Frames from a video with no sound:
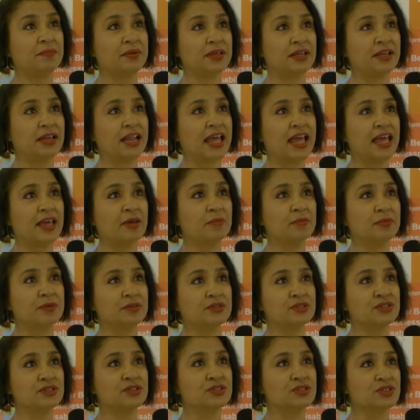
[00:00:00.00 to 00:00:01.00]
been able
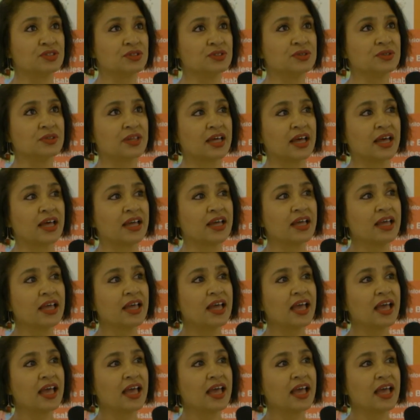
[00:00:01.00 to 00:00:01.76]
to do that,